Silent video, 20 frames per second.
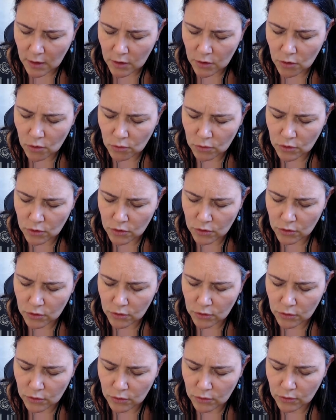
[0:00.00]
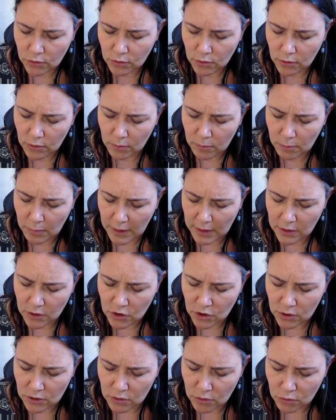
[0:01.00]
your true
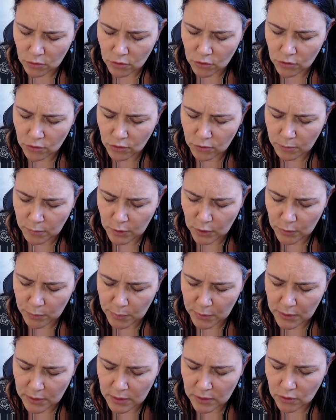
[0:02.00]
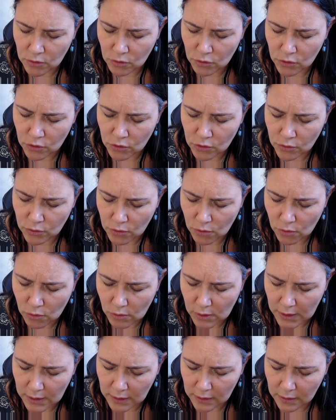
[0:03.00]
passion, your true purpose, your true
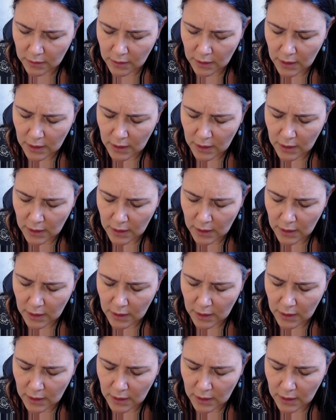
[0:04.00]
calling,